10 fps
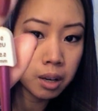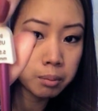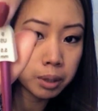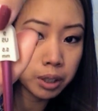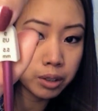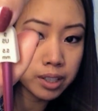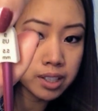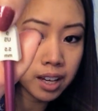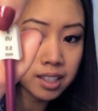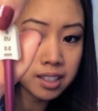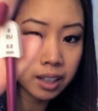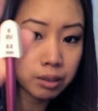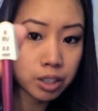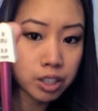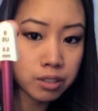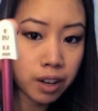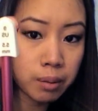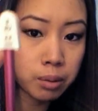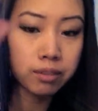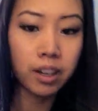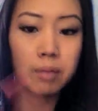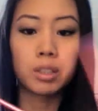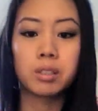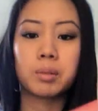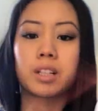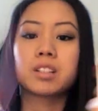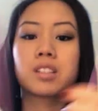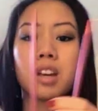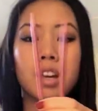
But US size 9, which is 5.5mm.